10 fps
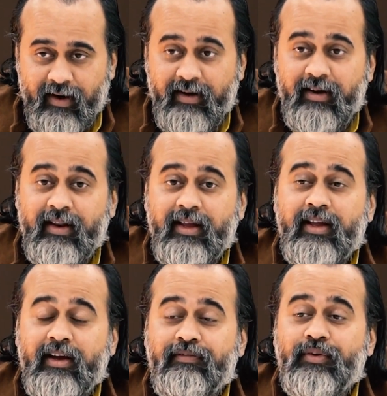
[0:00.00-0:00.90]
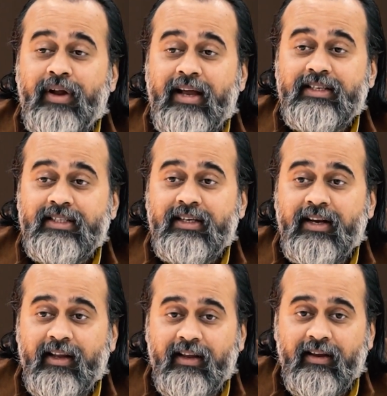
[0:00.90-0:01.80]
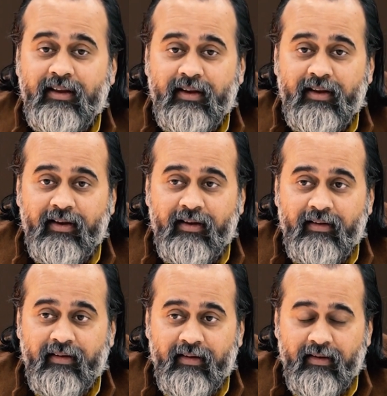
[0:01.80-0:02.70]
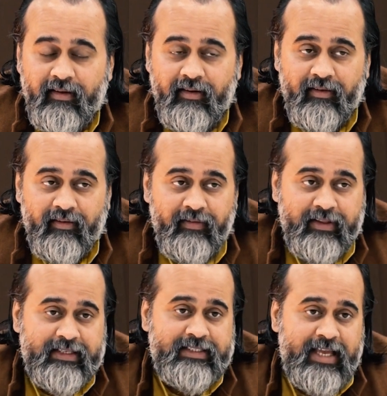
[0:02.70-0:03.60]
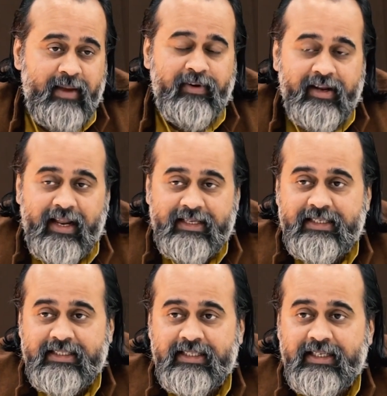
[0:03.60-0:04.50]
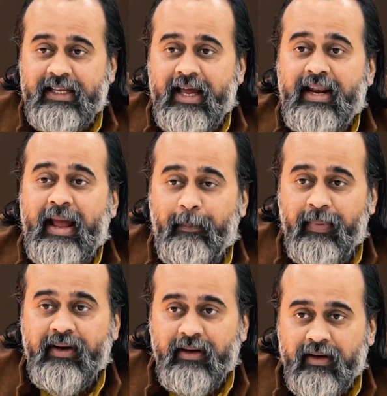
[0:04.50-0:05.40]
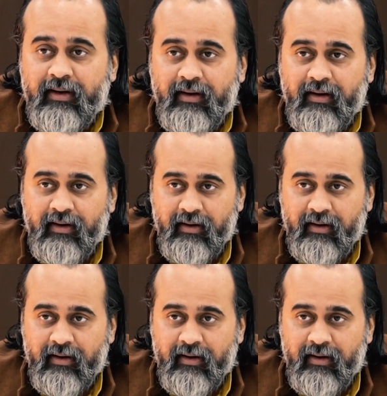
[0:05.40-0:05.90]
undertaking a futile journey, when the same realization can happen